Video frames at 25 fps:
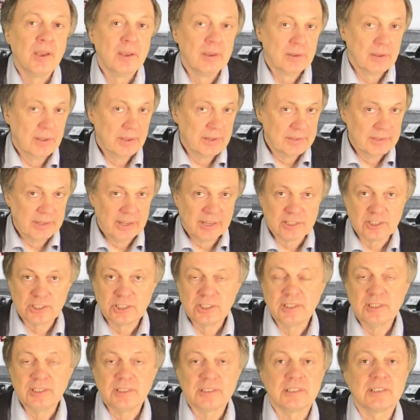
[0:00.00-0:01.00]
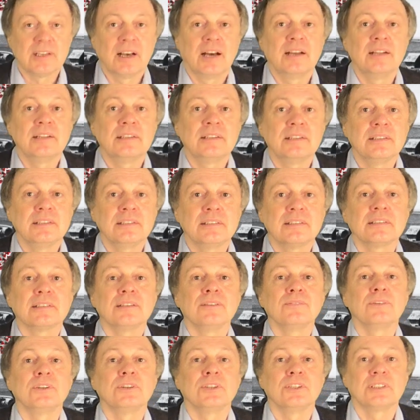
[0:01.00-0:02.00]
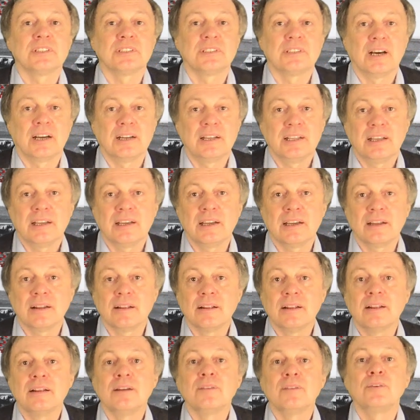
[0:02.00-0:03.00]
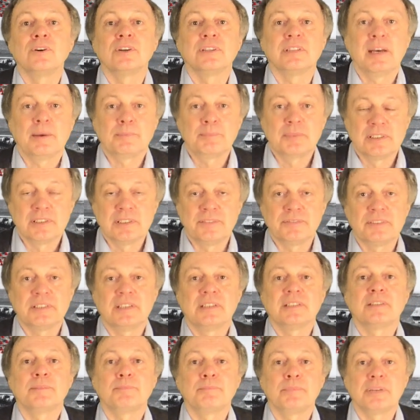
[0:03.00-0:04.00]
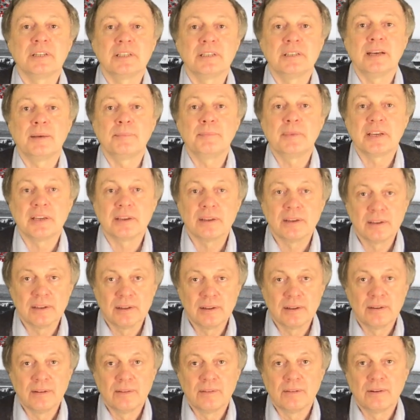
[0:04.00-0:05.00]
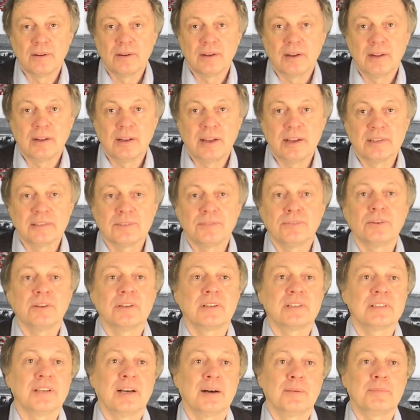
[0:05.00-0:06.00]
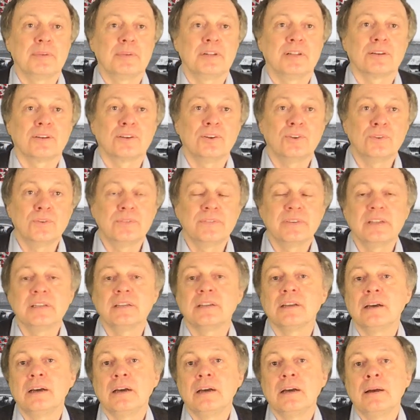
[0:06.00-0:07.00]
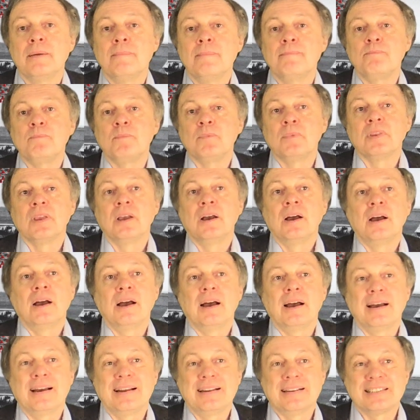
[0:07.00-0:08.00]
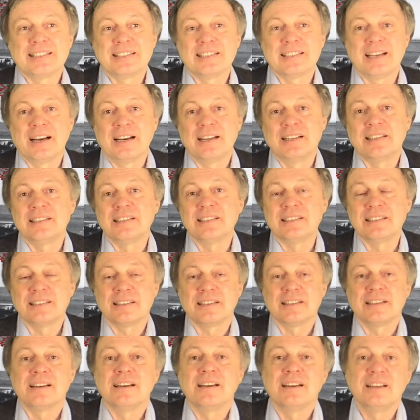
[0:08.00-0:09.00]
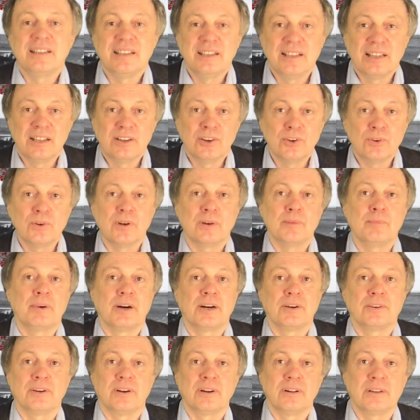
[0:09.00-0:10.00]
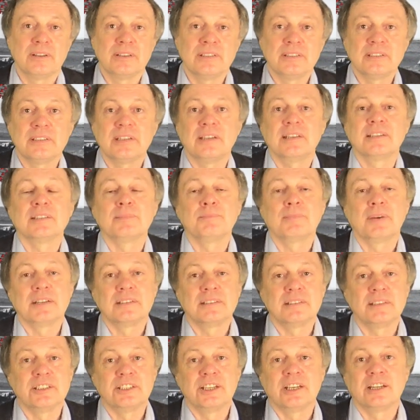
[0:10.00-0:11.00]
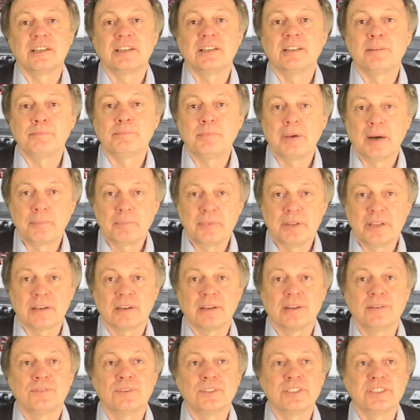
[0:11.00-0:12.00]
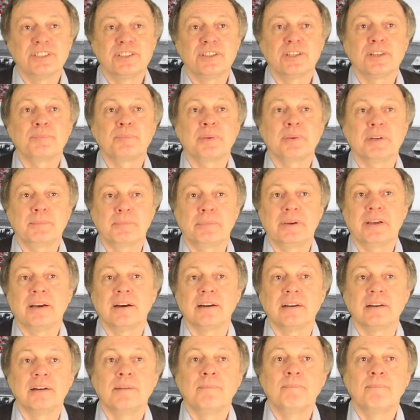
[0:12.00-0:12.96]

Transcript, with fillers: and actually scientists were studying what happens if there's a pandemic, as for example COVID. And scientists know about all these things, but the general public was not prepared.